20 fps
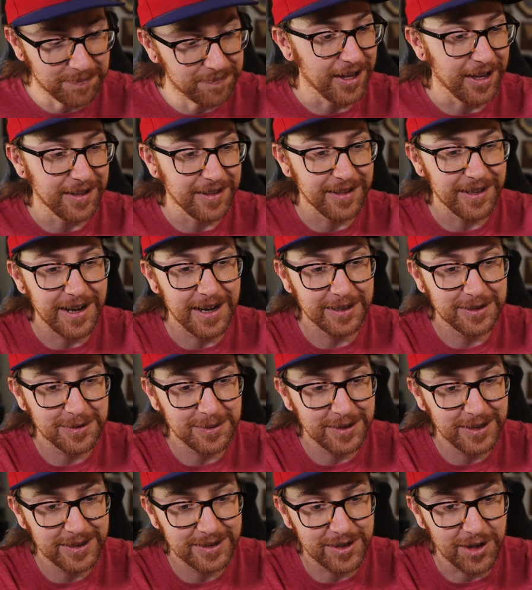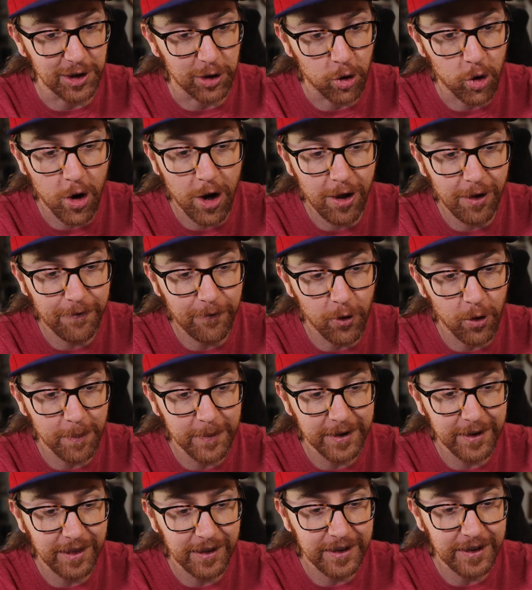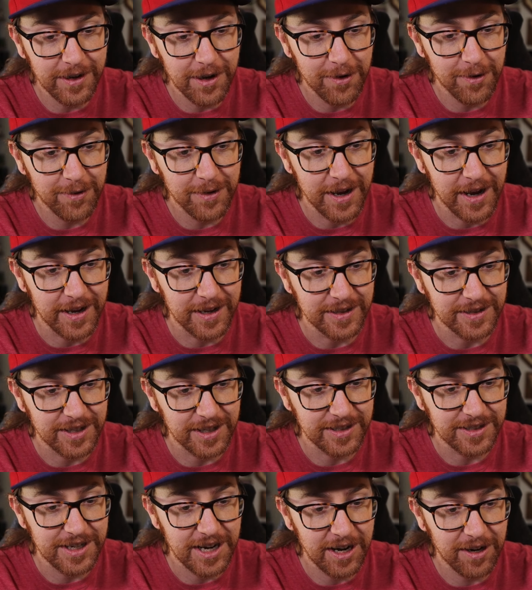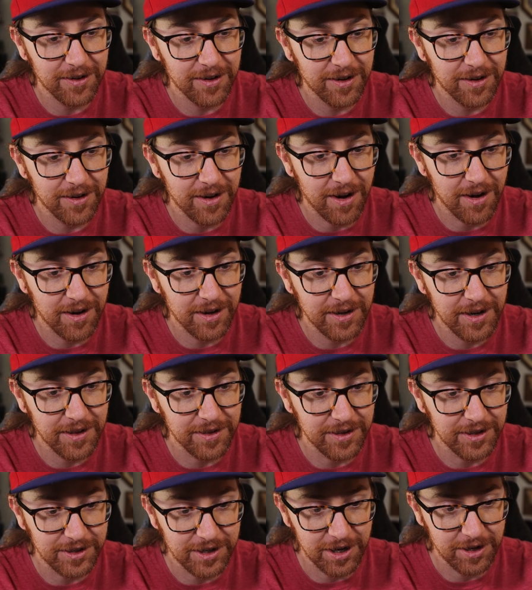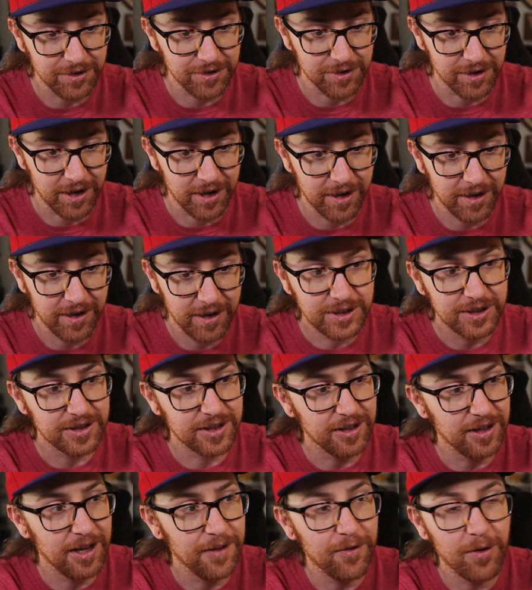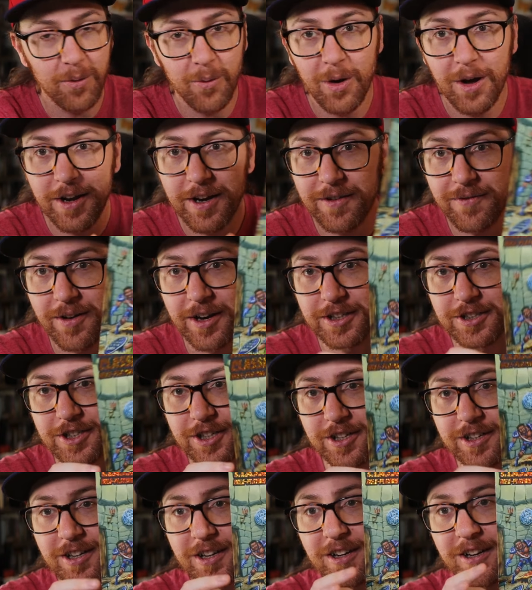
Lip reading: The next one is The Crawl, formerly known as Terror on the Tundra, which is a level 1 adventure.